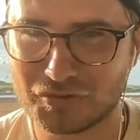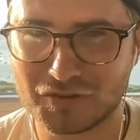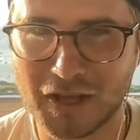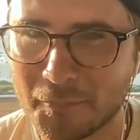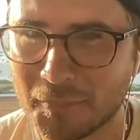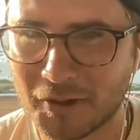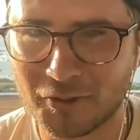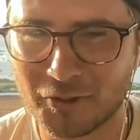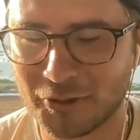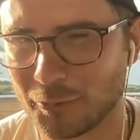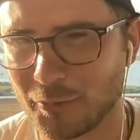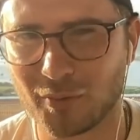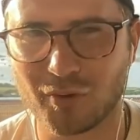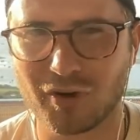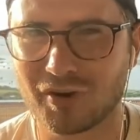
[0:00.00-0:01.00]
typically
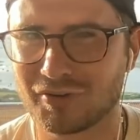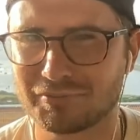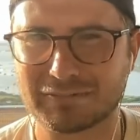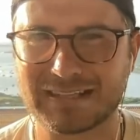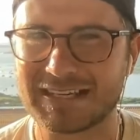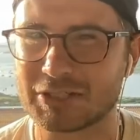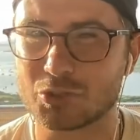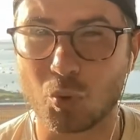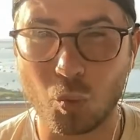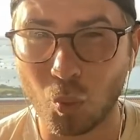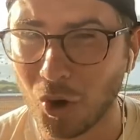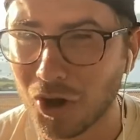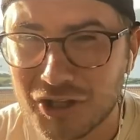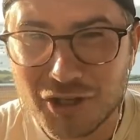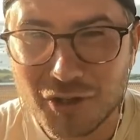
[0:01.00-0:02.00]
we were like
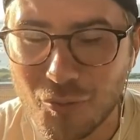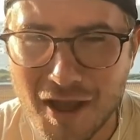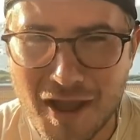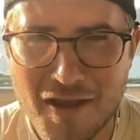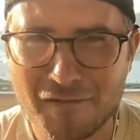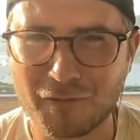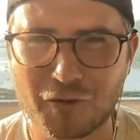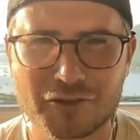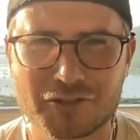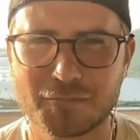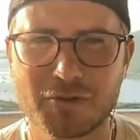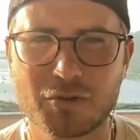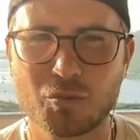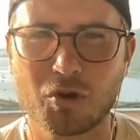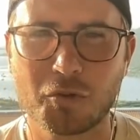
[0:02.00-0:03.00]
20 away for it to
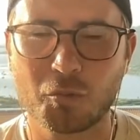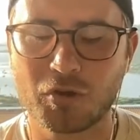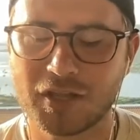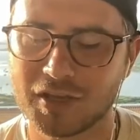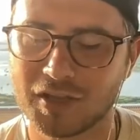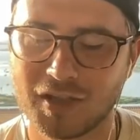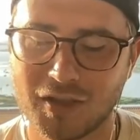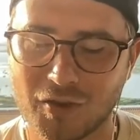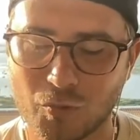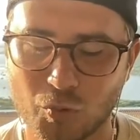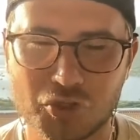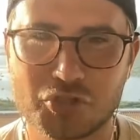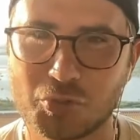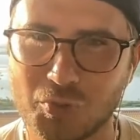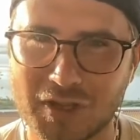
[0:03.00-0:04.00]
be one win,
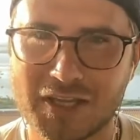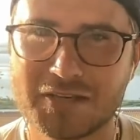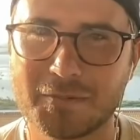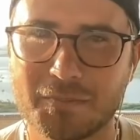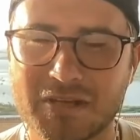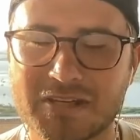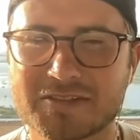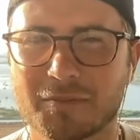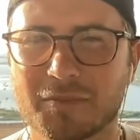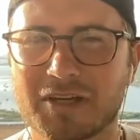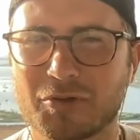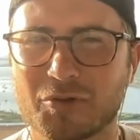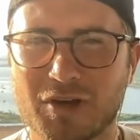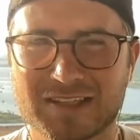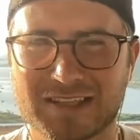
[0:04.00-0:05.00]
which you need to beat
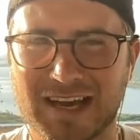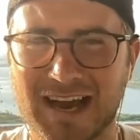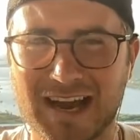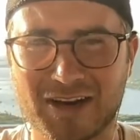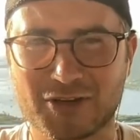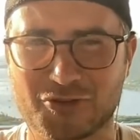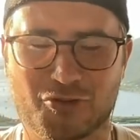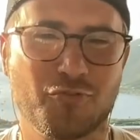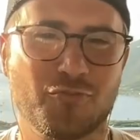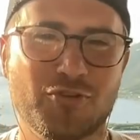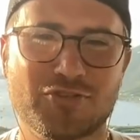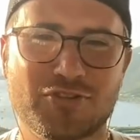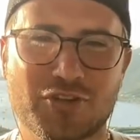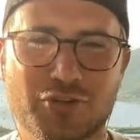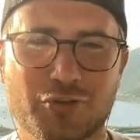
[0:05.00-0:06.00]
somebody who has higher
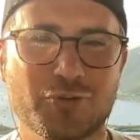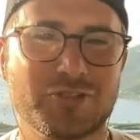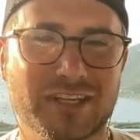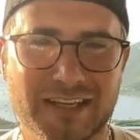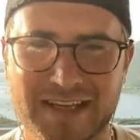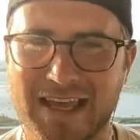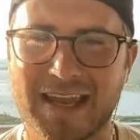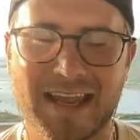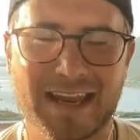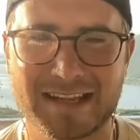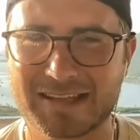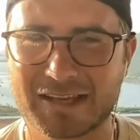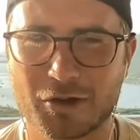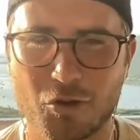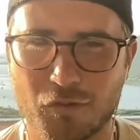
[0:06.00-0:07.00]
trophies than you to get
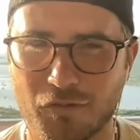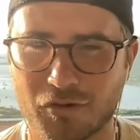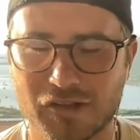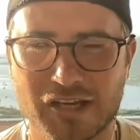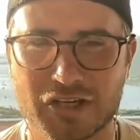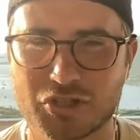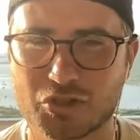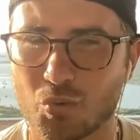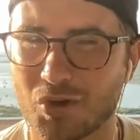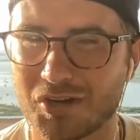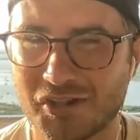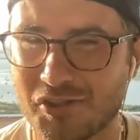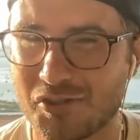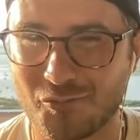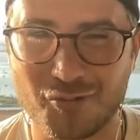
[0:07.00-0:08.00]
anything over like
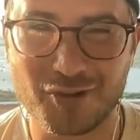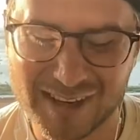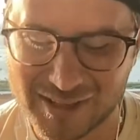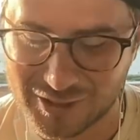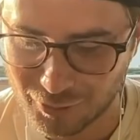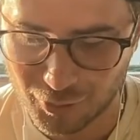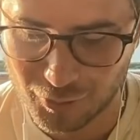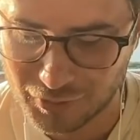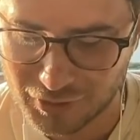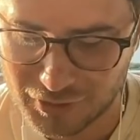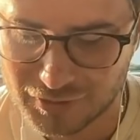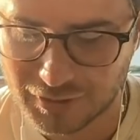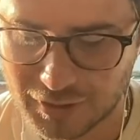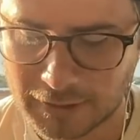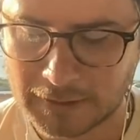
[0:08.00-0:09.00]
23
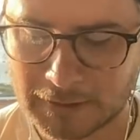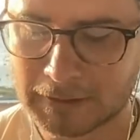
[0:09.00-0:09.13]
trophies.